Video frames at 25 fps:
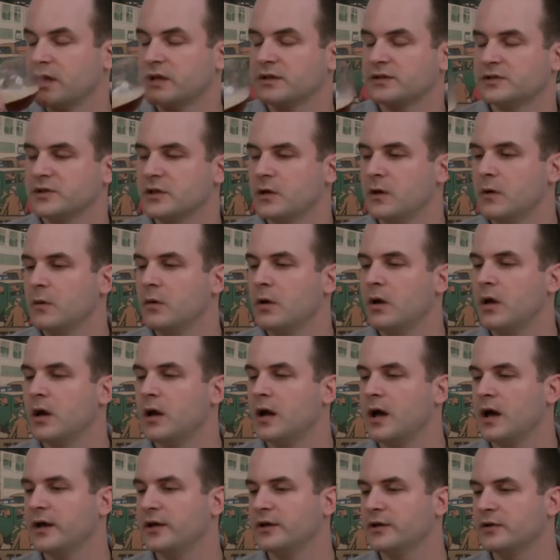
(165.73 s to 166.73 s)
So
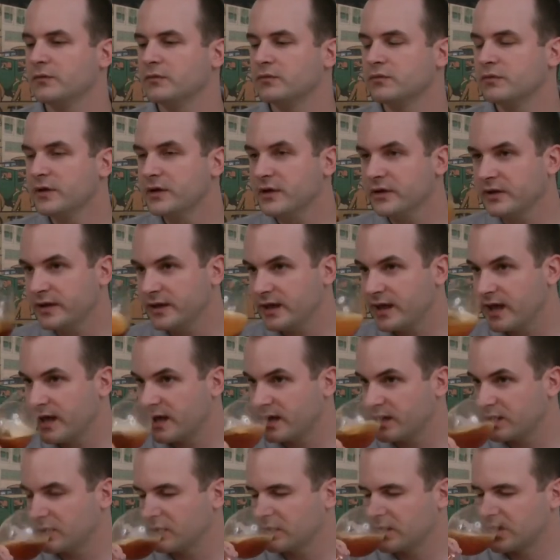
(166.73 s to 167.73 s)
you're really
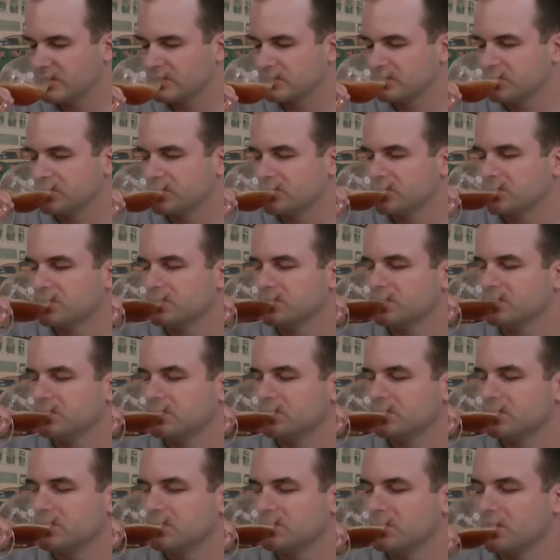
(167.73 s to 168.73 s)
getting
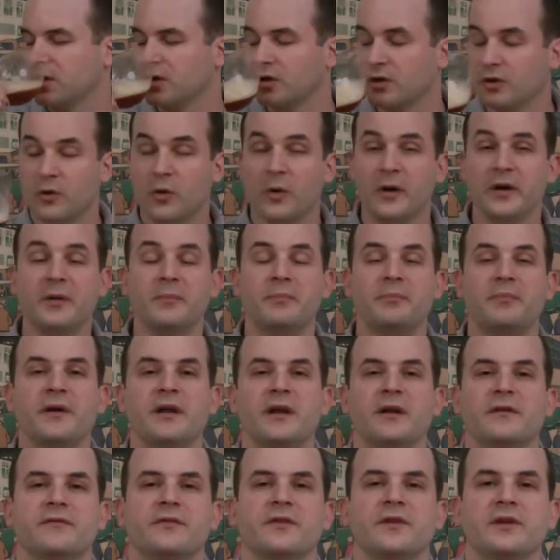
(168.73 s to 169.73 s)
quite a
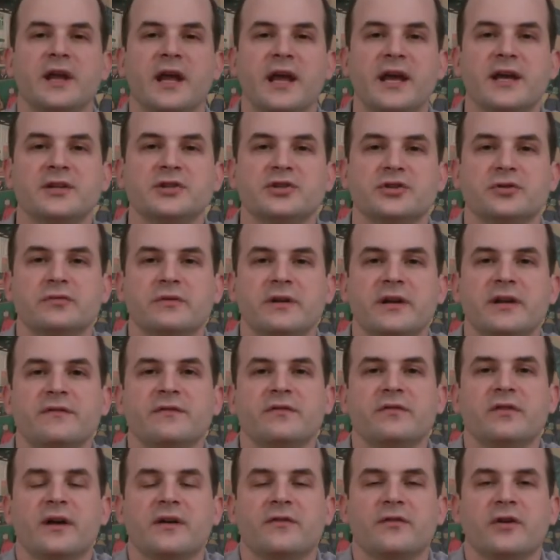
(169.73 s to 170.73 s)
bit of the tangerine
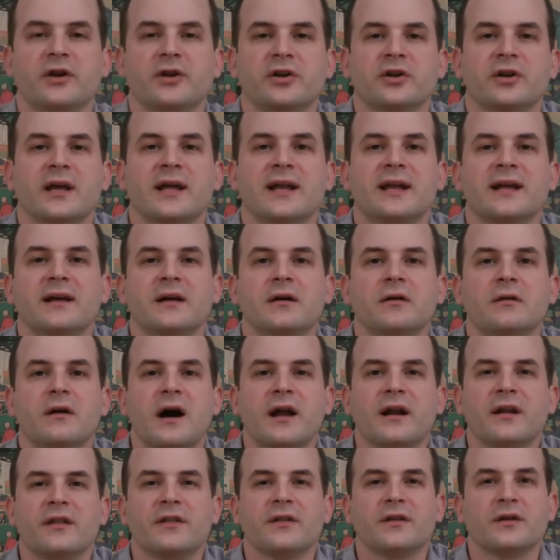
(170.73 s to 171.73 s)
flavor, and you're getting a
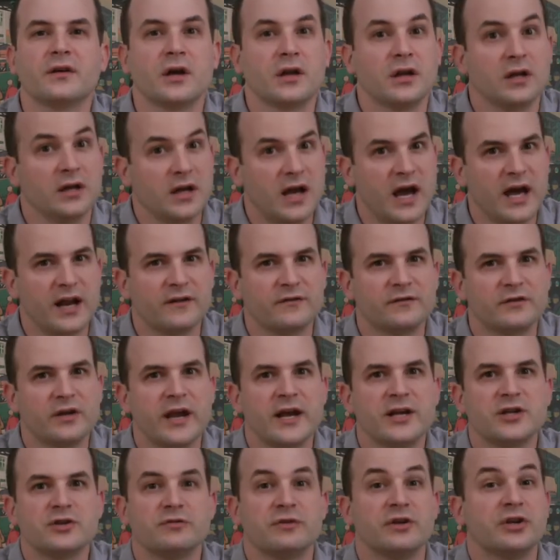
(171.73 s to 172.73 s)
lot of the kind of
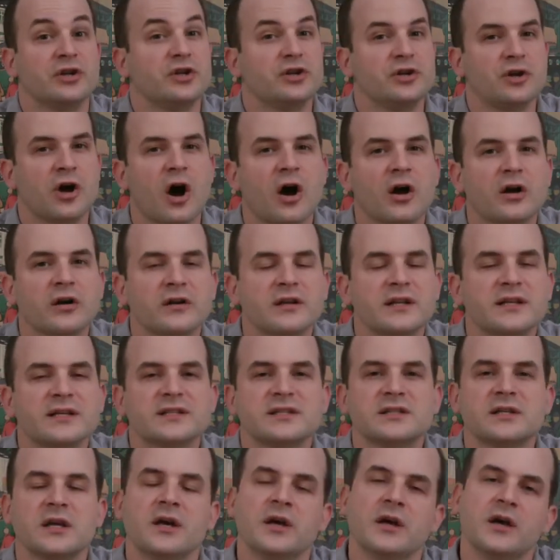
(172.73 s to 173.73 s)
tangerine
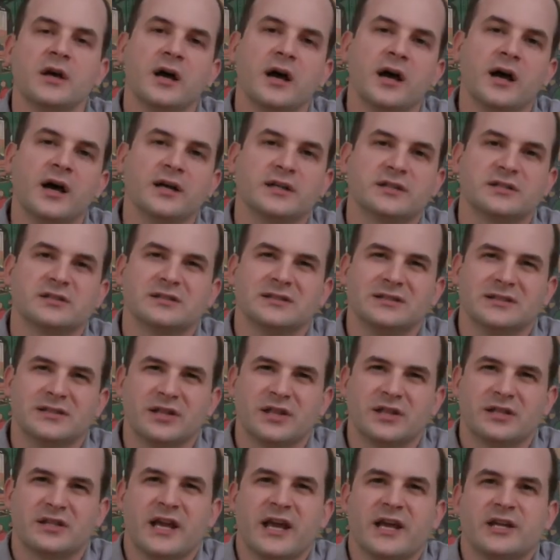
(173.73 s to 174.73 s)
tartness,
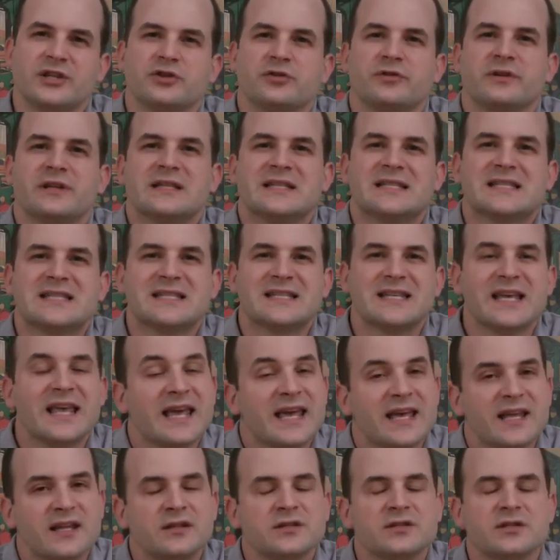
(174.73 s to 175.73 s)
the tangerine
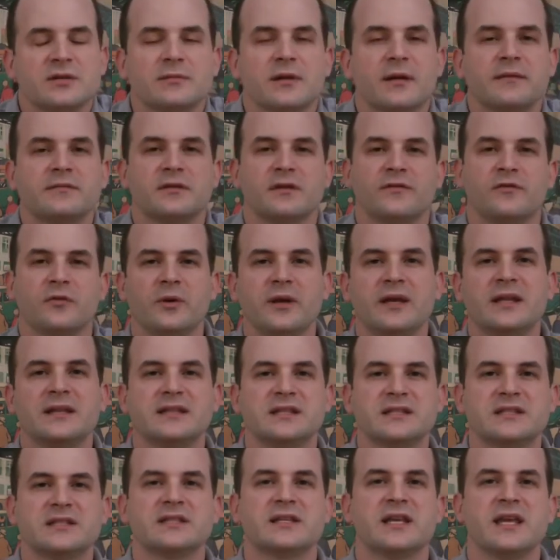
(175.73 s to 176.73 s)
skin. Sometimes if you eat
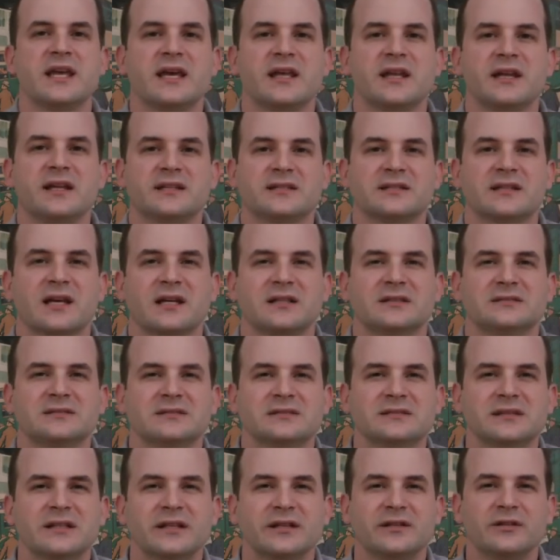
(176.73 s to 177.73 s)
the skin, it's got a
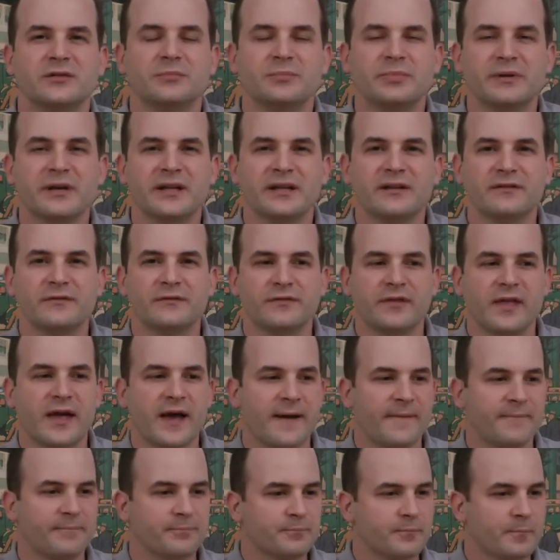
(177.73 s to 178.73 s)
little bit of
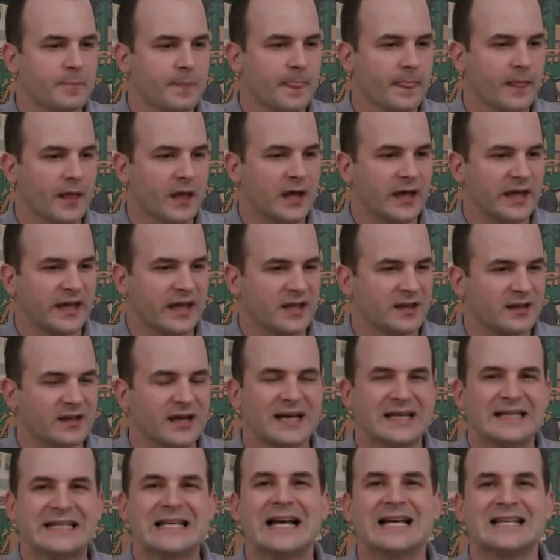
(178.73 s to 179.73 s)
that like
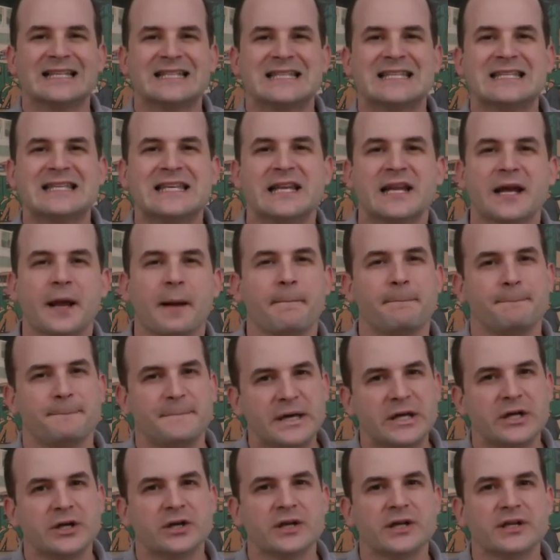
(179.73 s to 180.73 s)
acidic
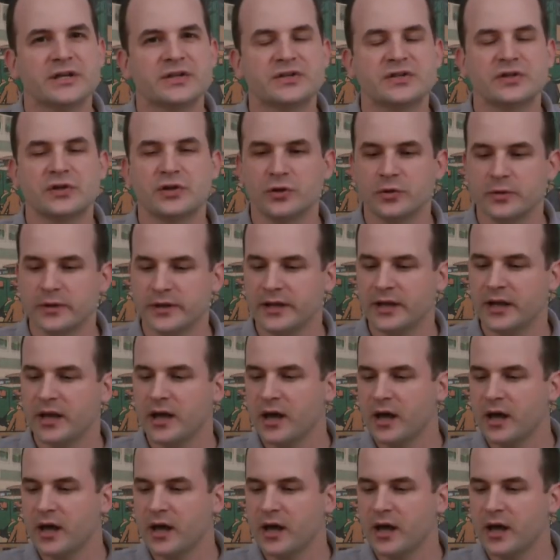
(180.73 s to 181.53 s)
bitterness to it.